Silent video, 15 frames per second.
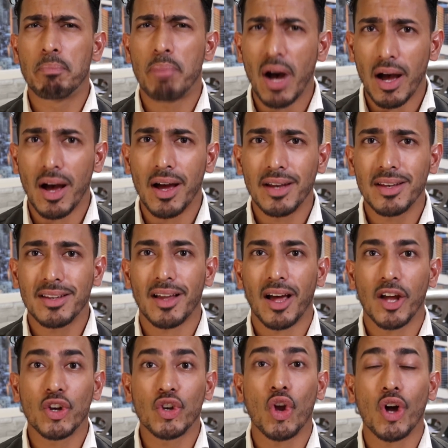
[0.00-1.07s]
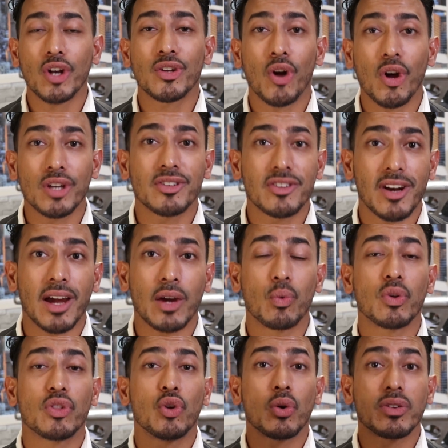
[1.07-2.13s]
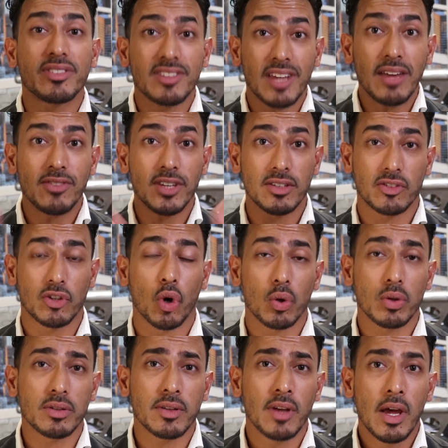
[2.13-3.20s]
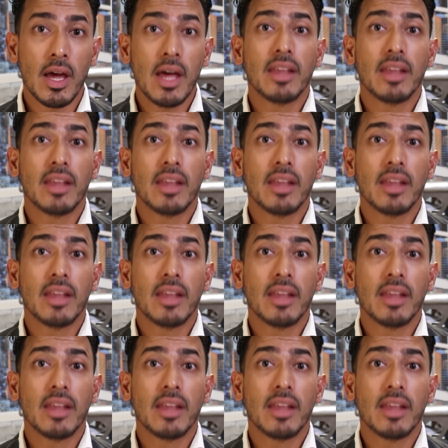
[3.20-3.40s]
but are not on track with your savings goals,